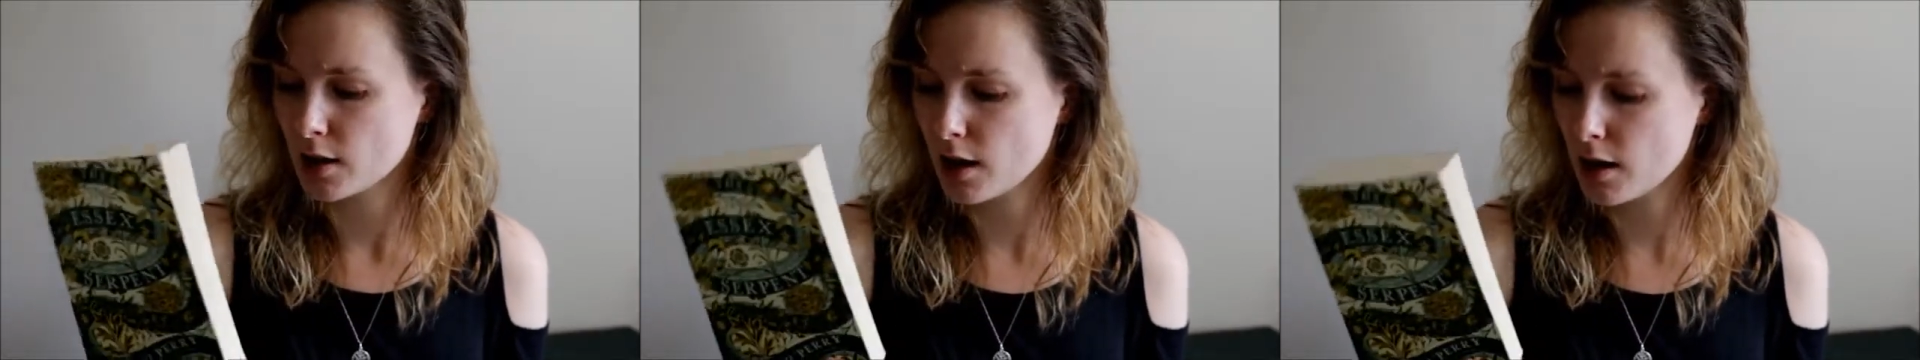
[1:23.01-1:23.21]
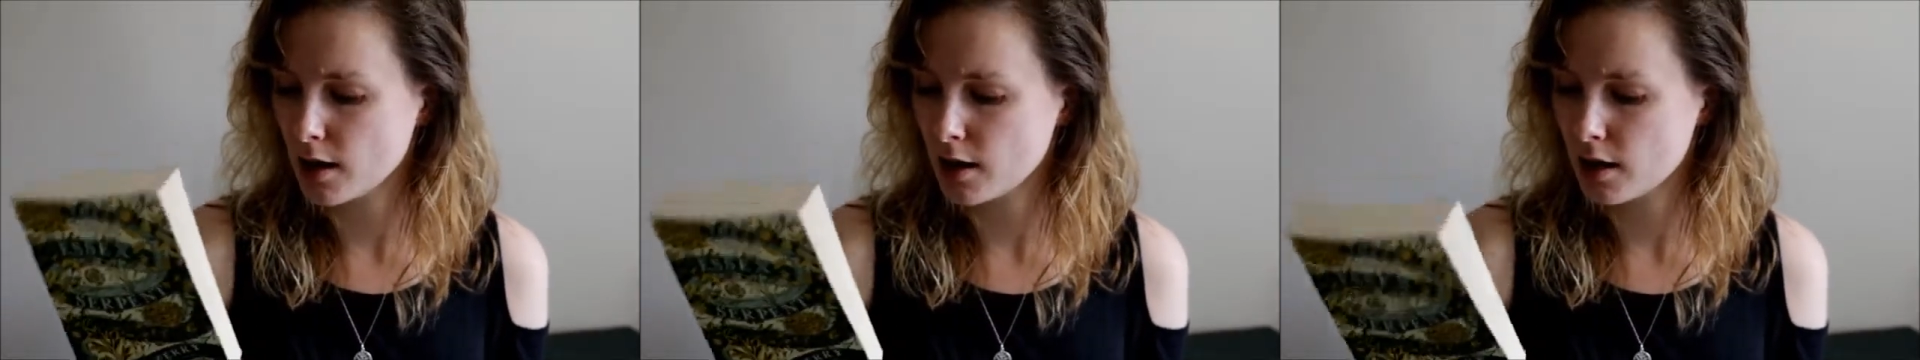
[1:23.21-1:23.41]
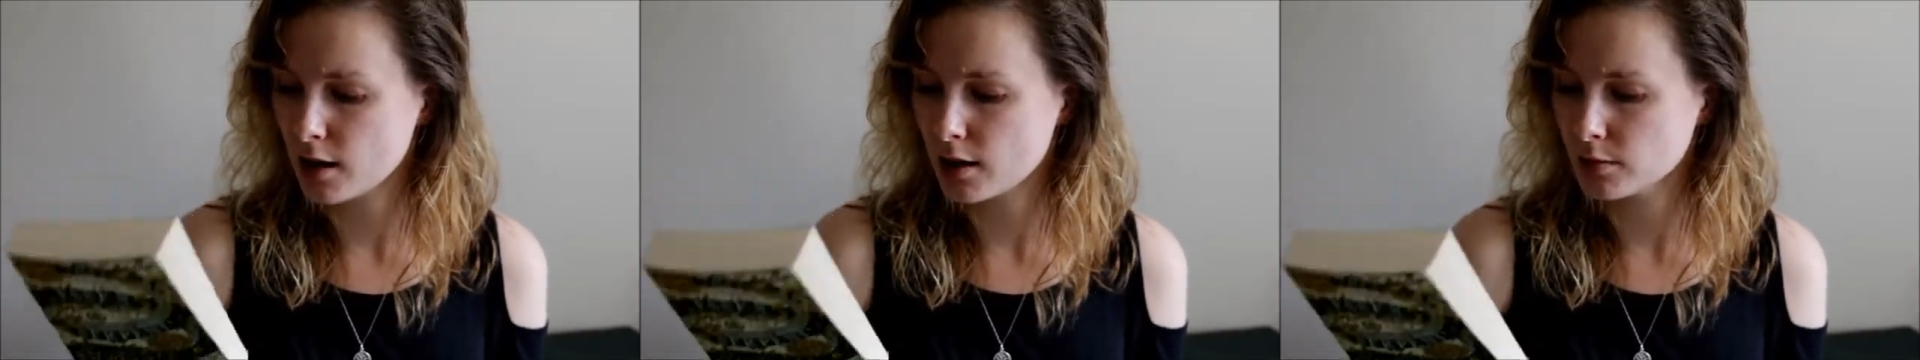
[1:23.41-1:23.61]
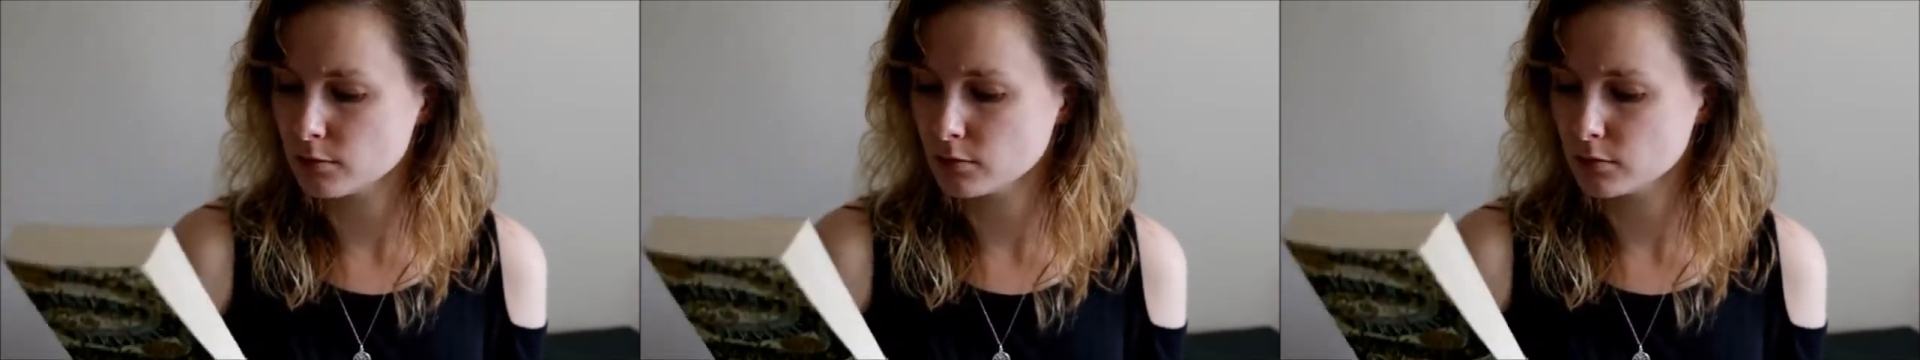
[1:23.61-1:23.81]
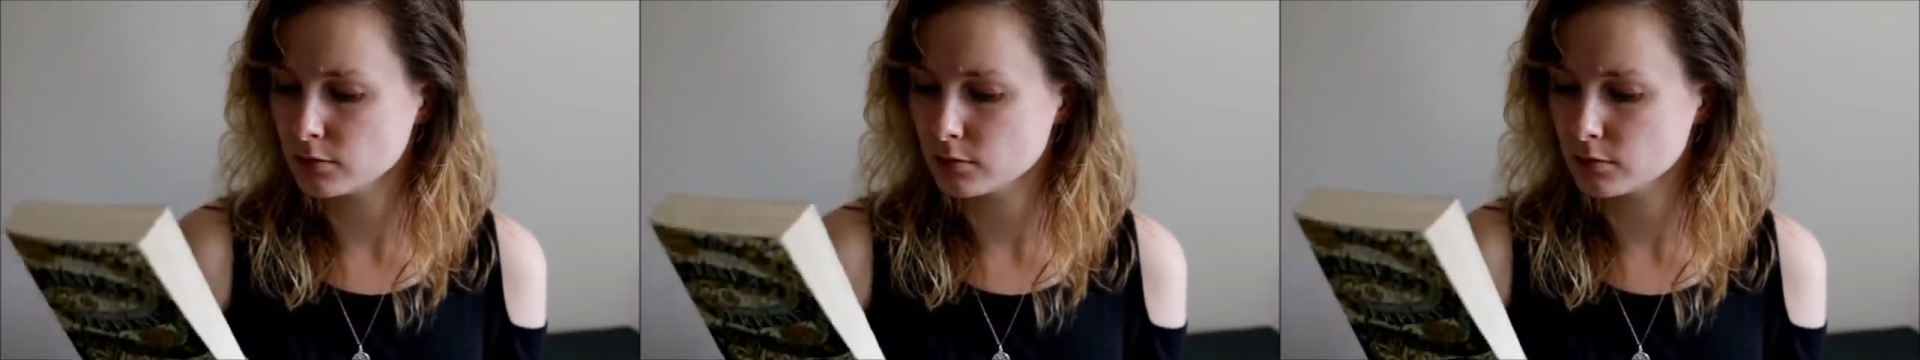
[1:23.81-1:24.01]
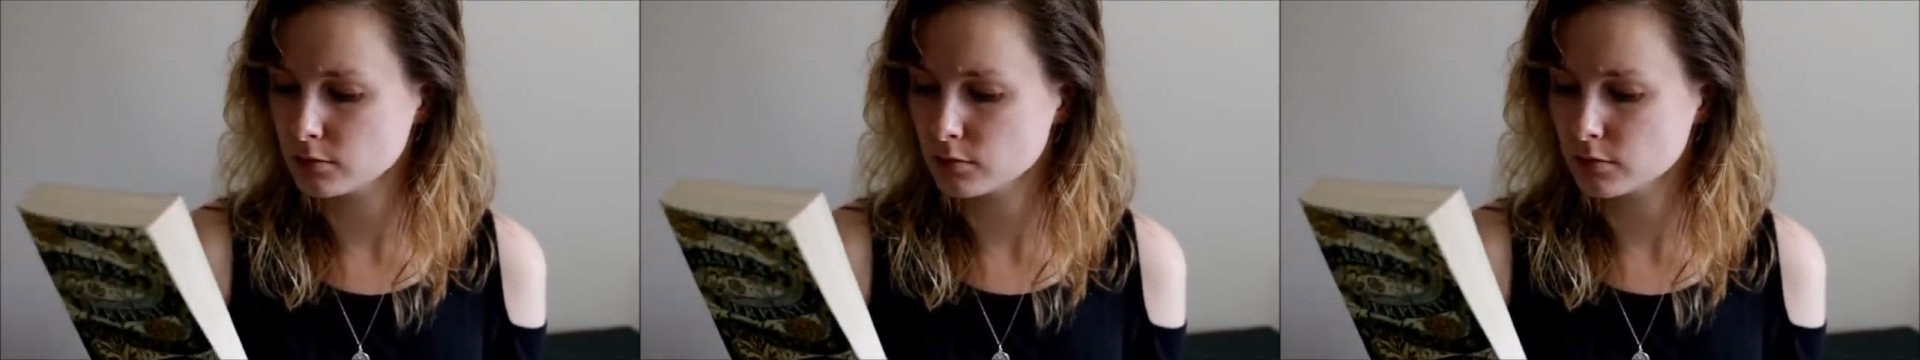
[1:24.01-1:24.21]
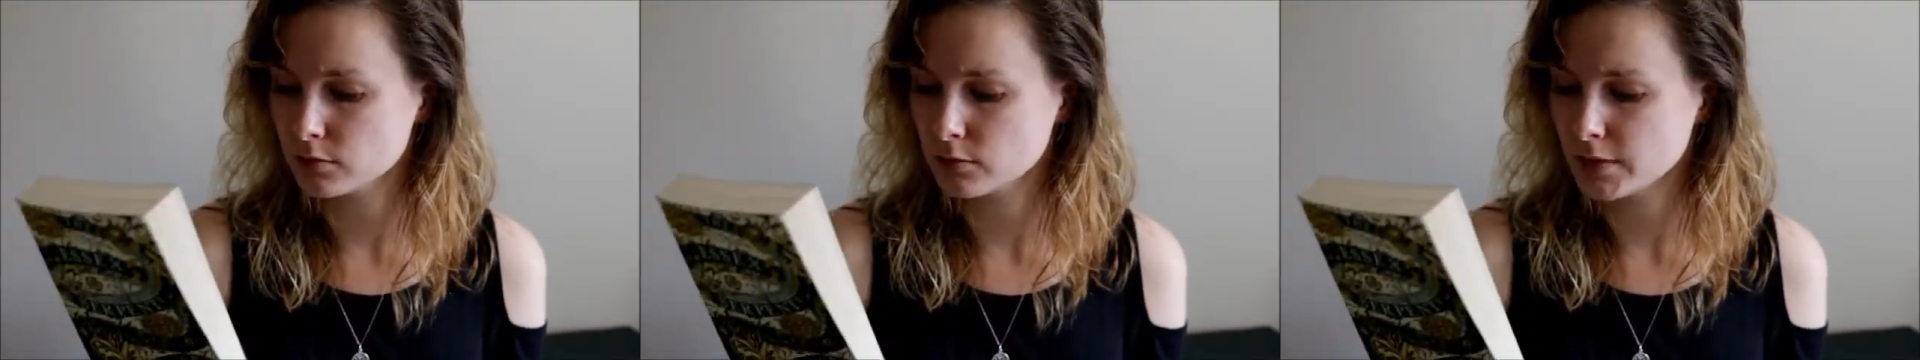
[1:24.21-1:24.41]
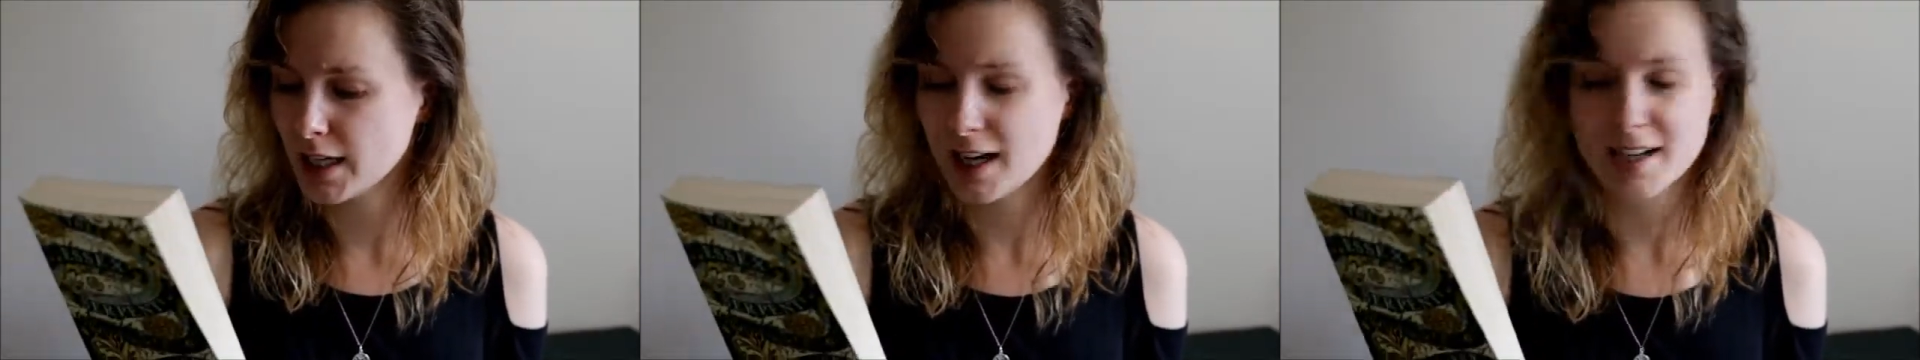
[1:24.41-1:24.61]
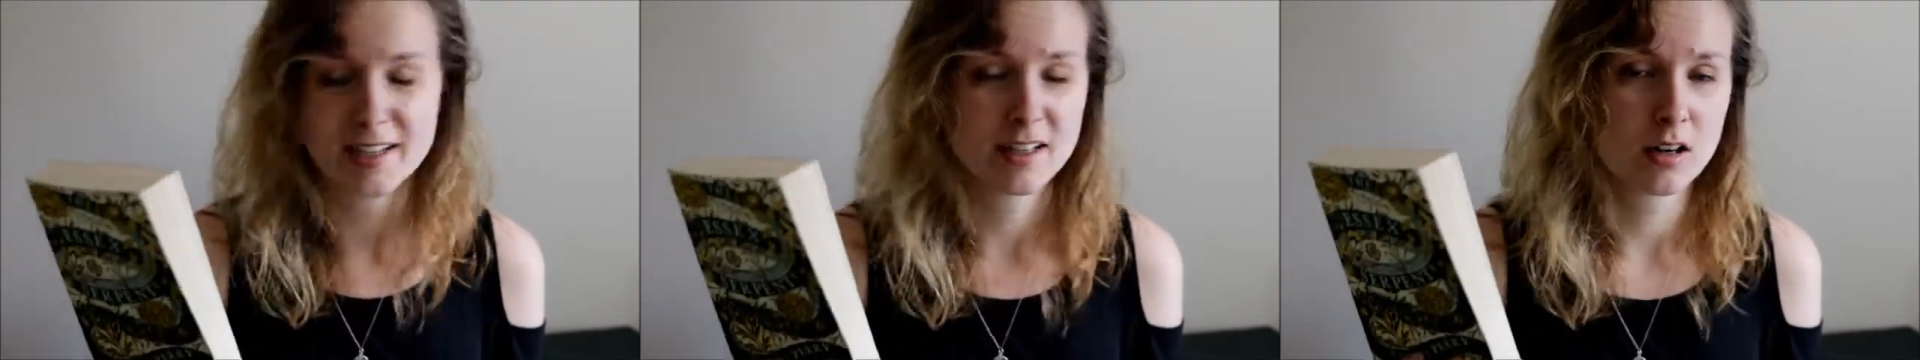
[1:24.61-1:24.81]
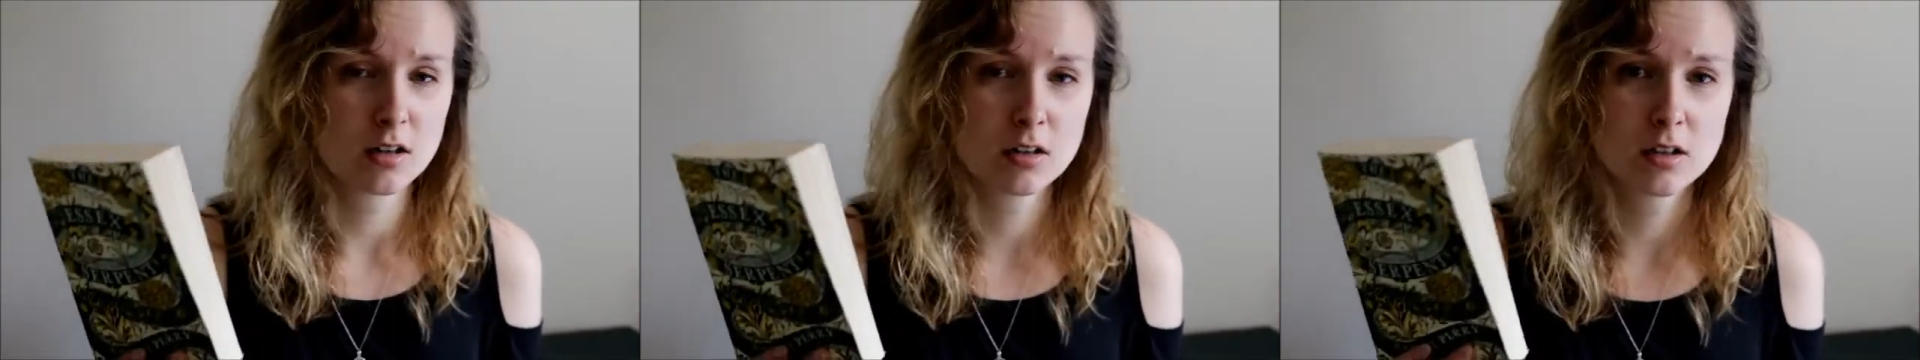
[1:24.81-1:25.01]
Yeah, and I
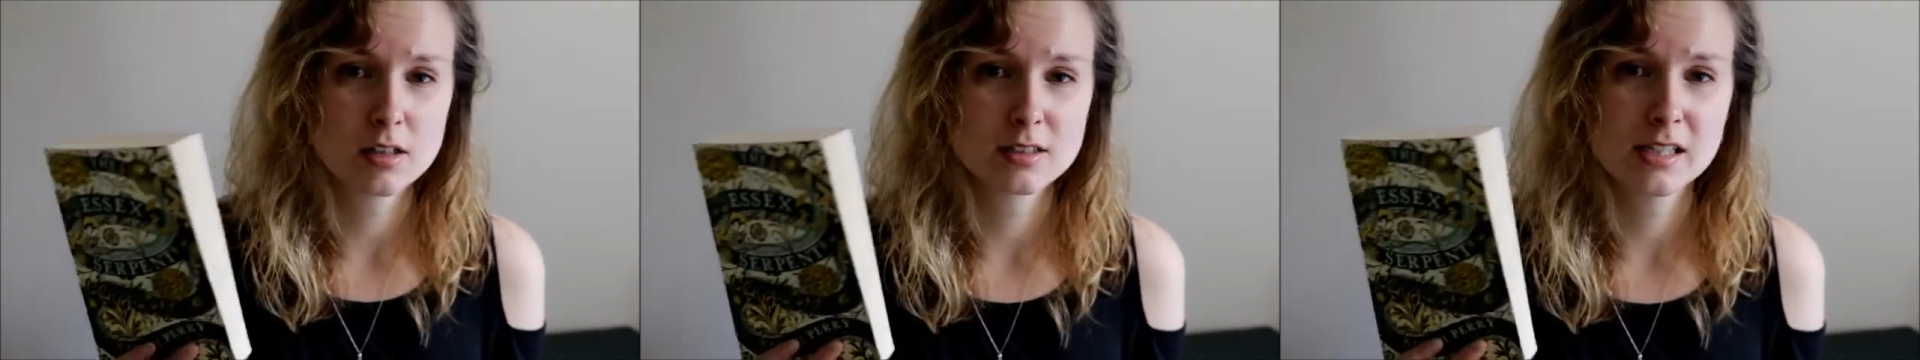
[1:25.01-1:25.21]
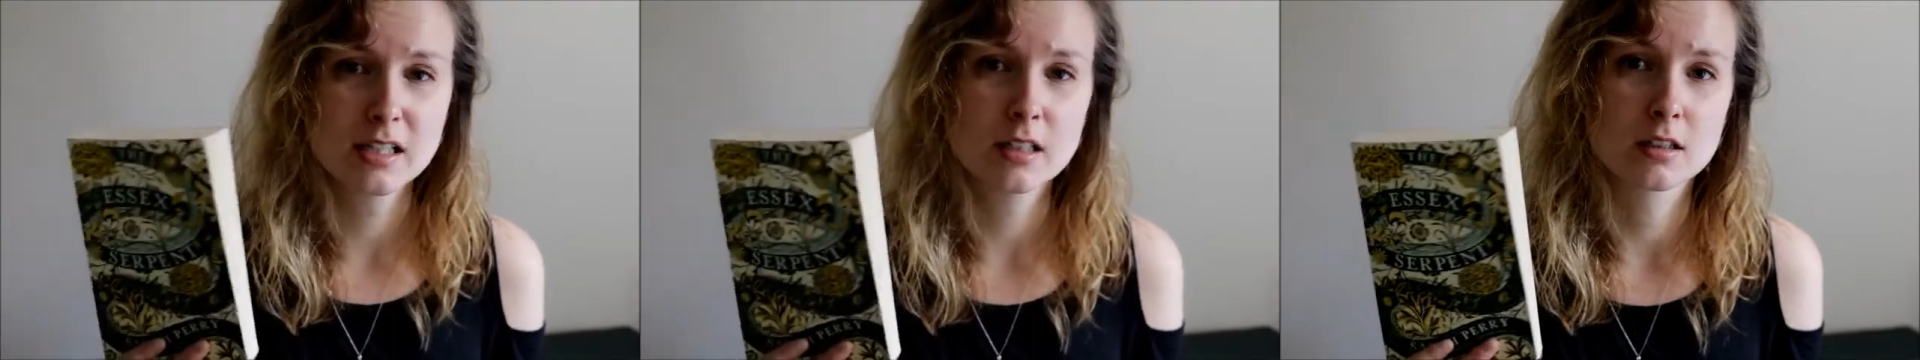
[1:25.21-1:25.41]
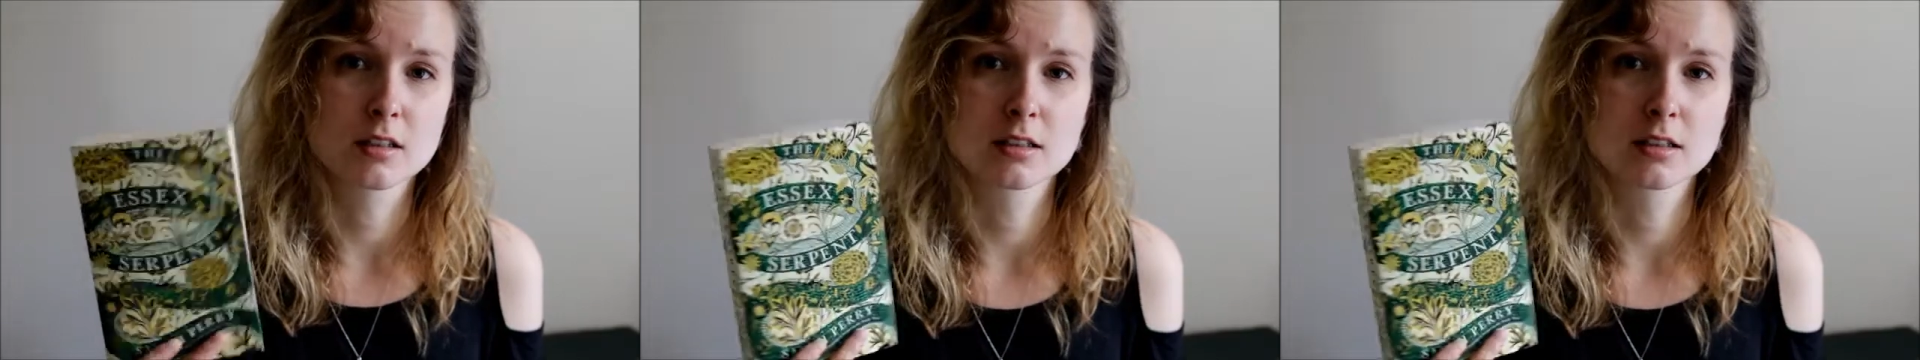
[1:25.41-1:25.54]
got it on a deal,